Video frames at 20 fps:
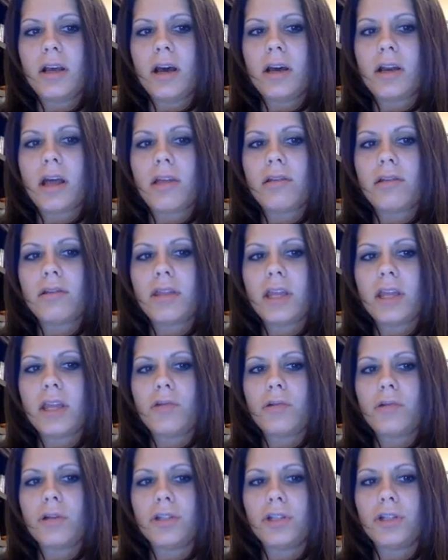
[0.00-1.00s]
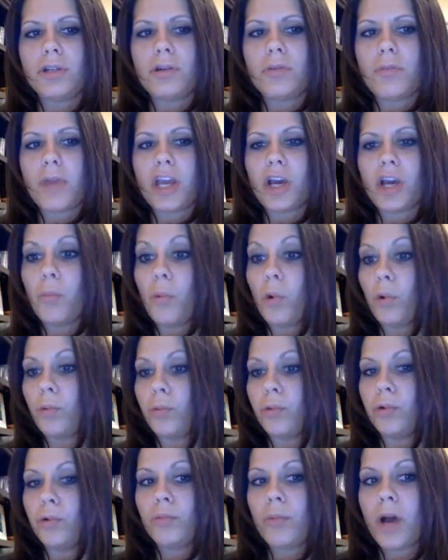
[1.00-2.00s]
Another thing you can do to make more
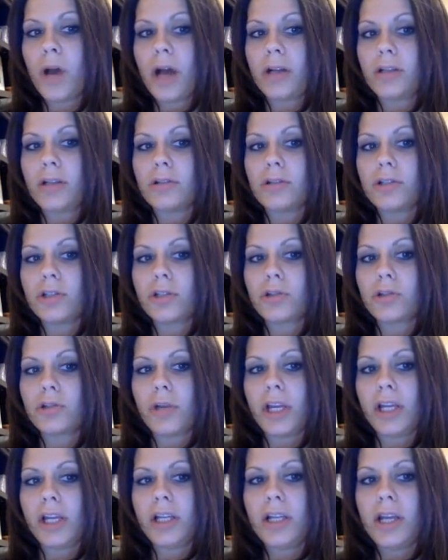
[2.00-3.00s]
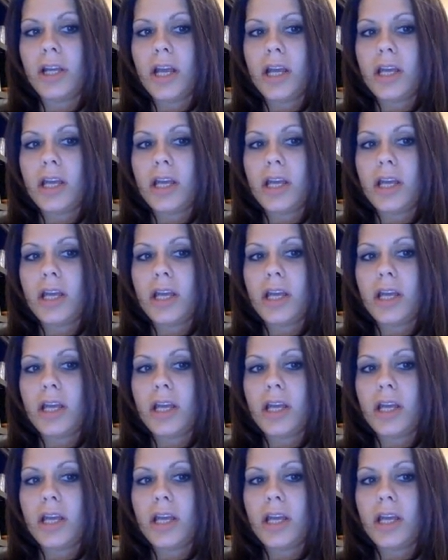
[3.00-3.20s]
room on your screen,